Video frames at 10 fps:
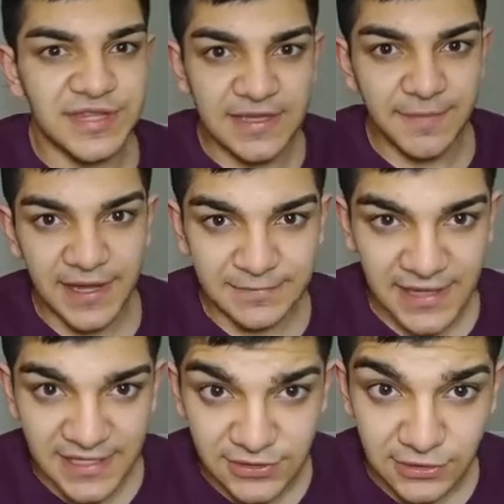might
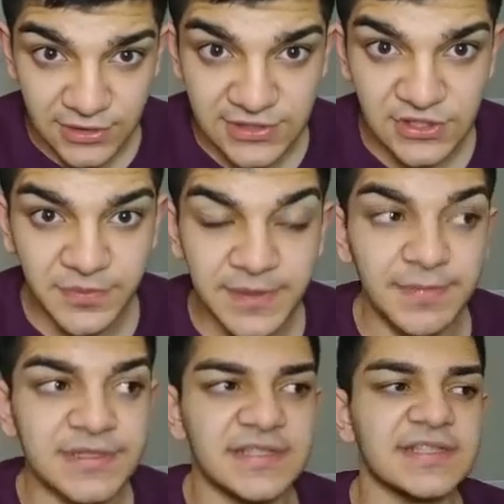make you look stupid,
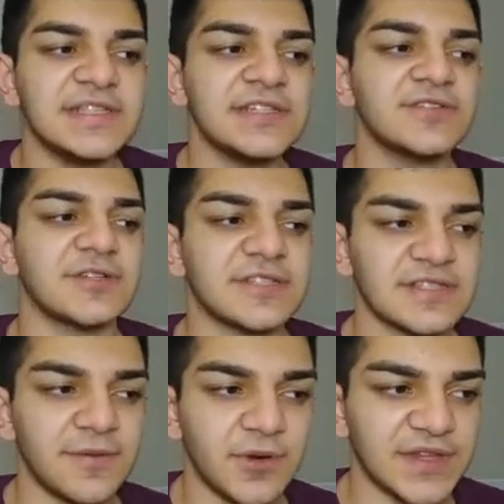but to the teacher, it's
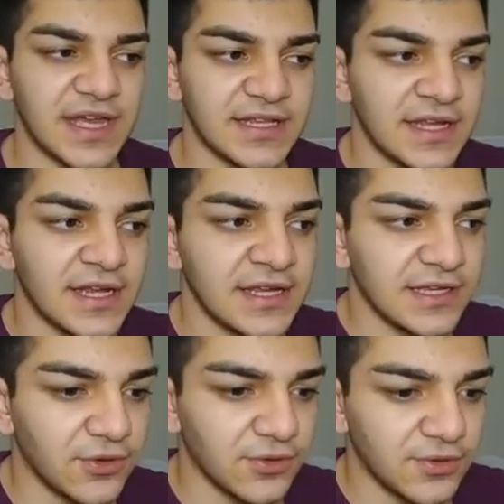someone that, you
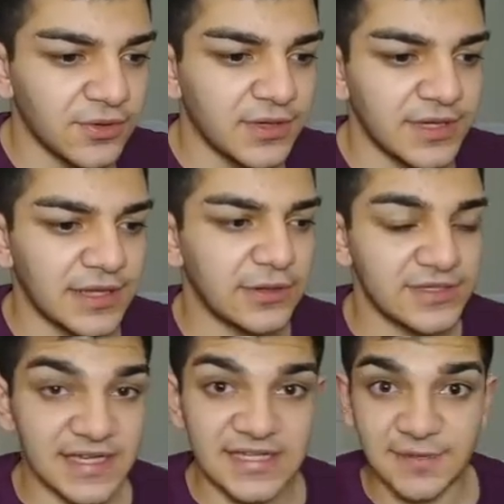know, it looks
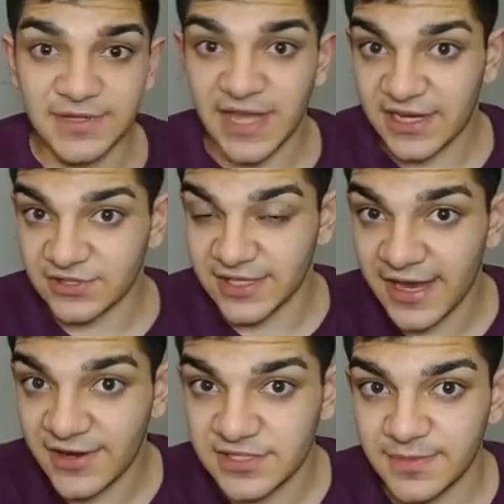like someone that actually
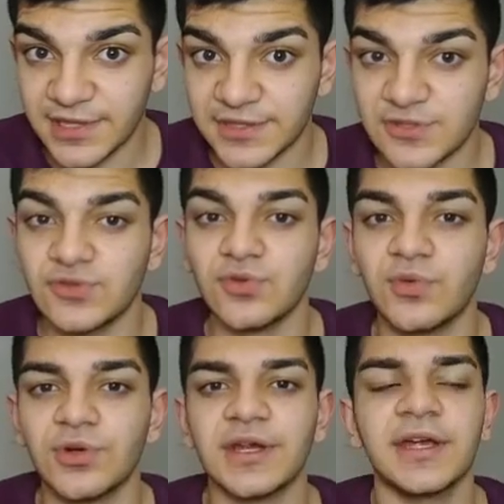cares about their
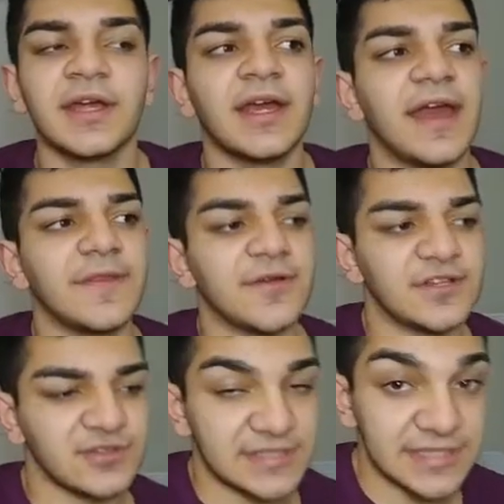schoolwork and they're
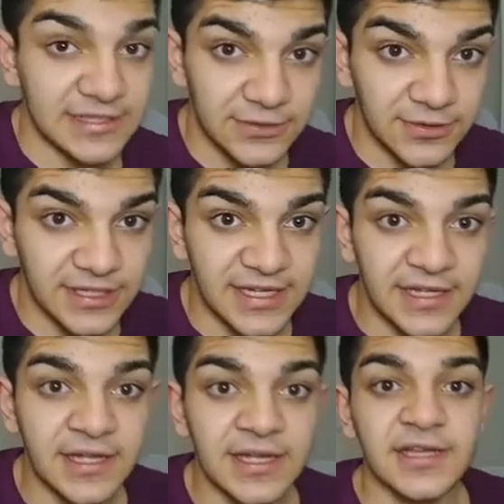interested in learning.
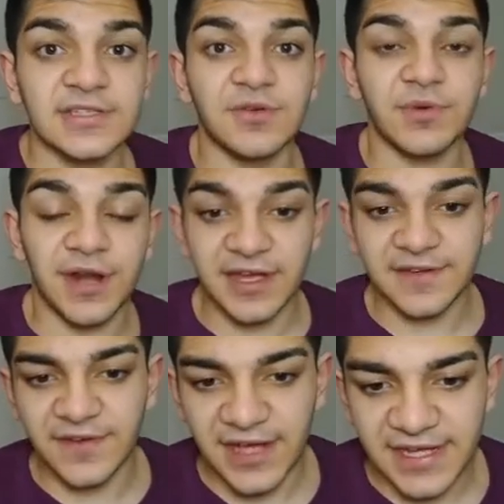So what I
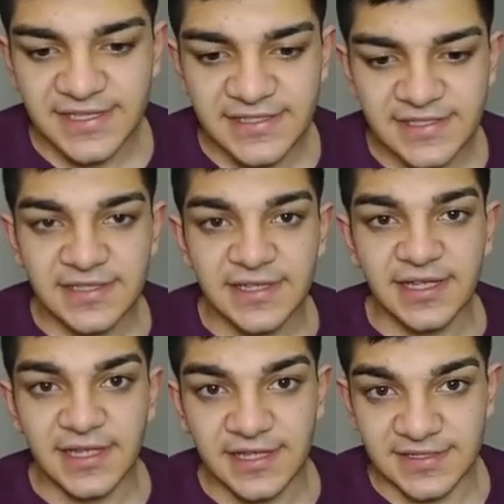advise
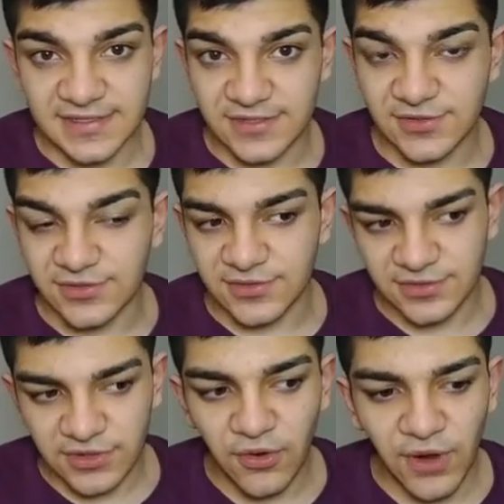is to
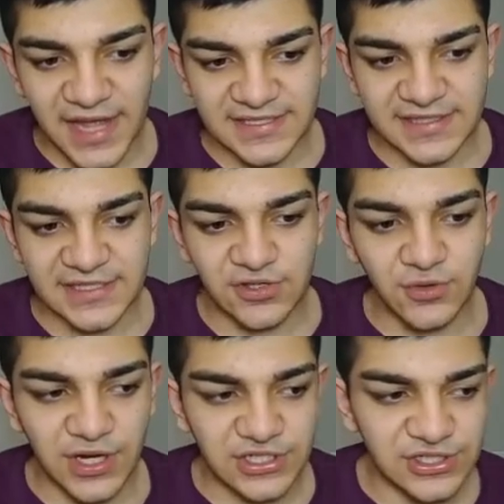go ask a teacher a
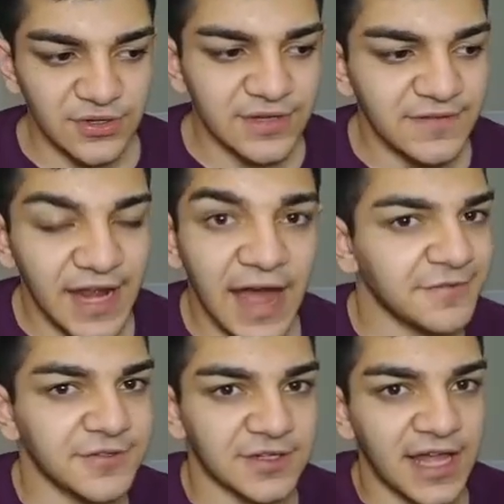question or even
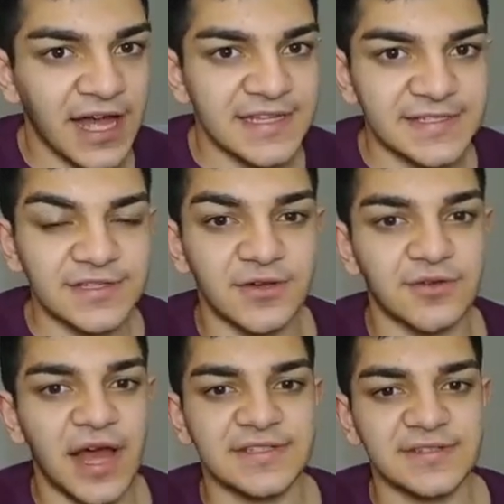after class, you know,
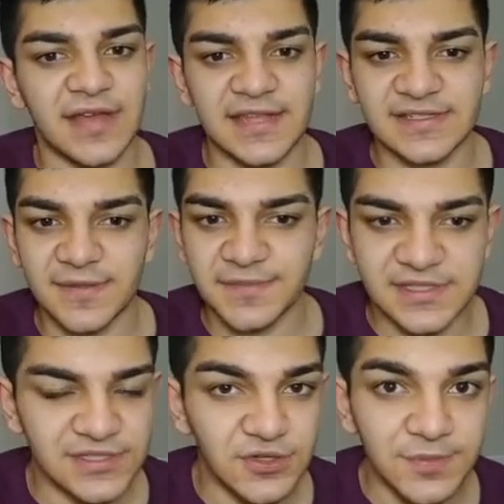ask ask something
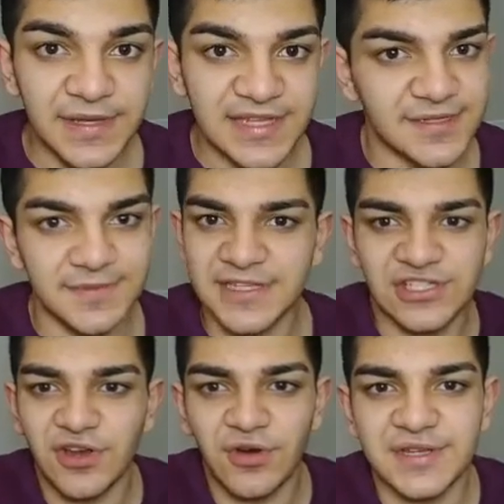stupid, ask something that she
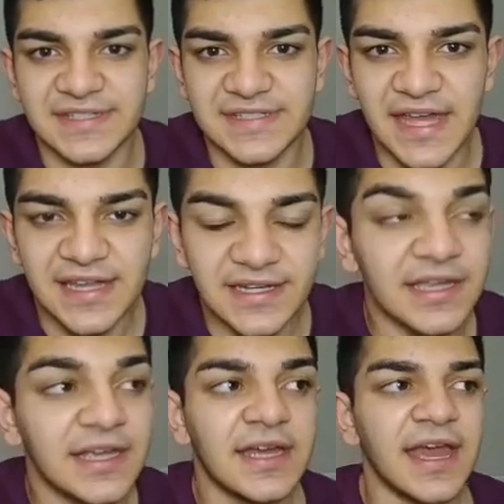already said.
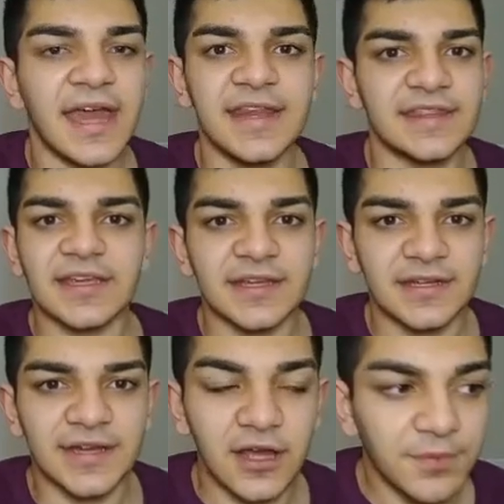Anything could
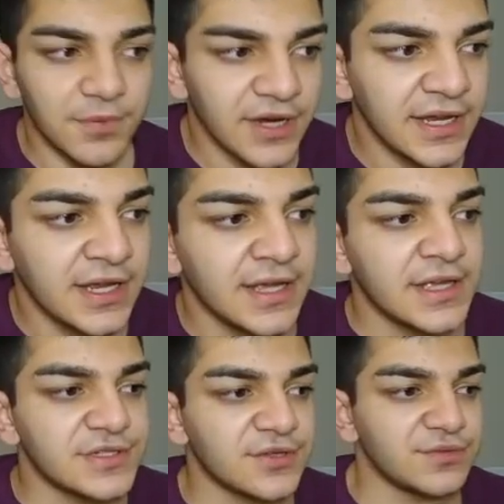help, right?
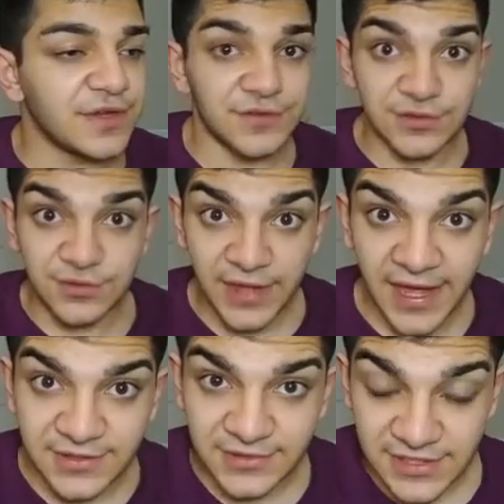So if you do
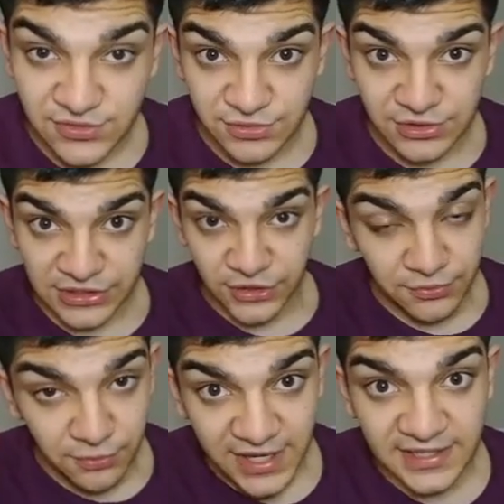that, your teacher would, you know,
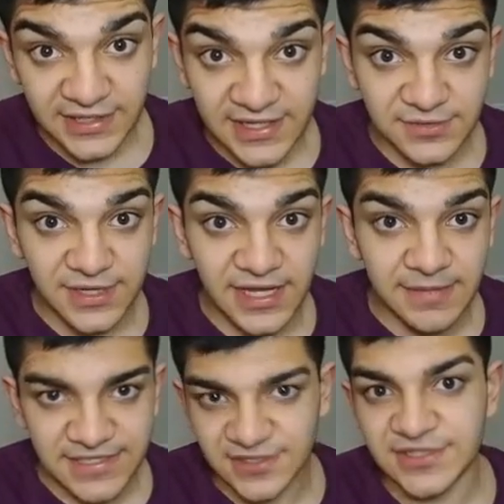recognize your name
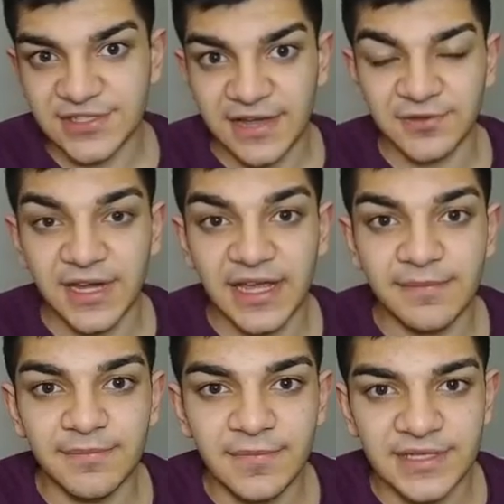as long as you have your
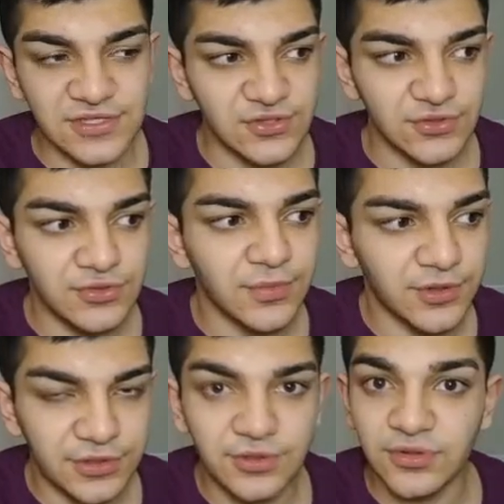name in Zoom or in
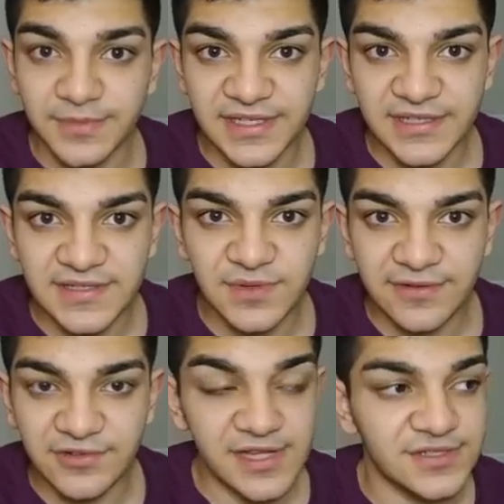Google Meets, whatever
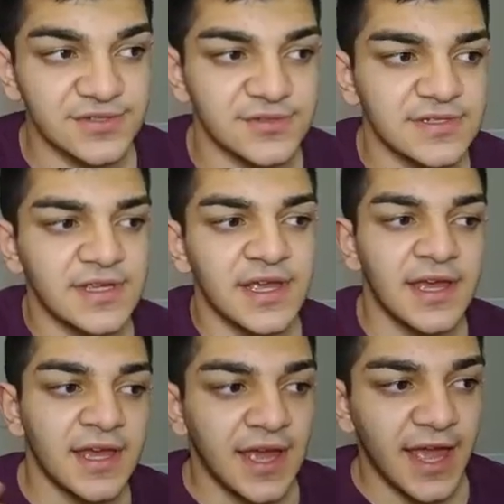you guys use.
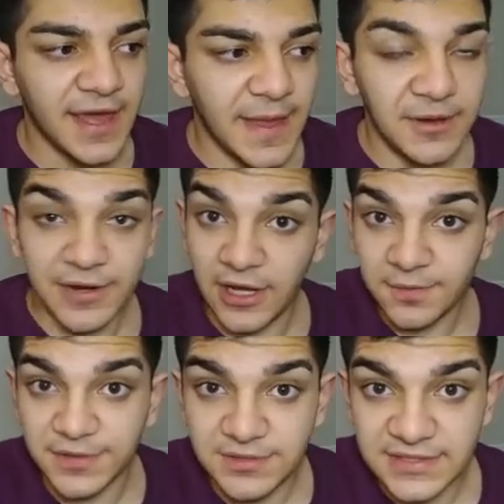And that would help
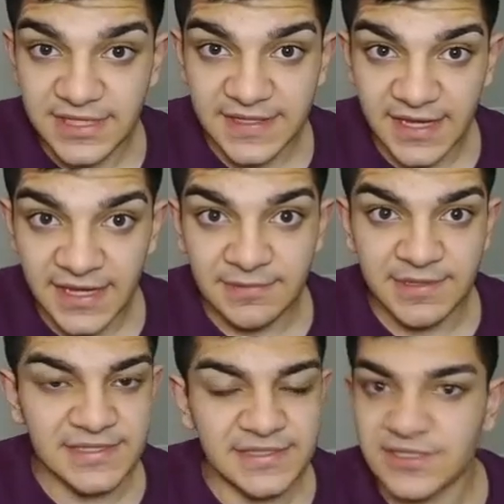you to get the A
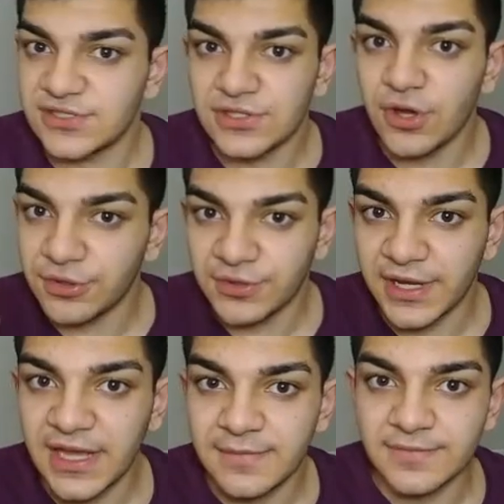because they just know your
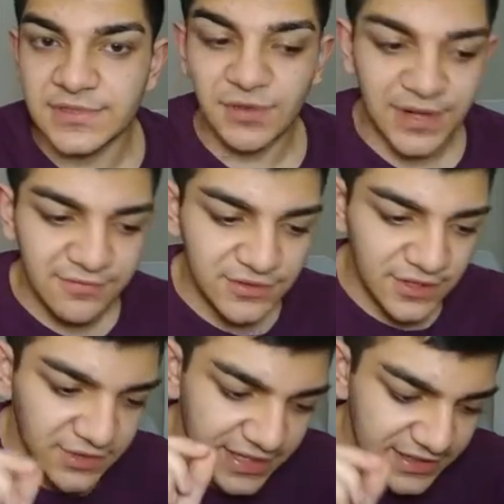name. So whenever
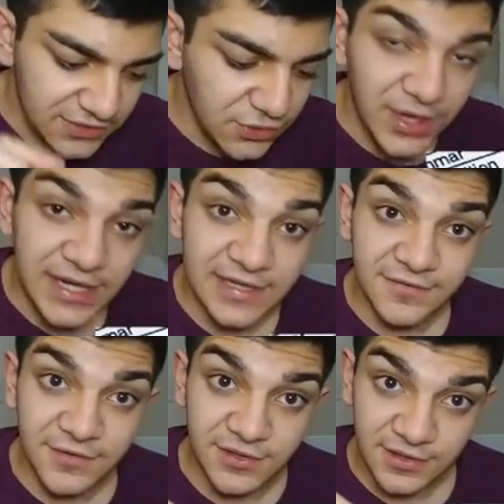they're like grading for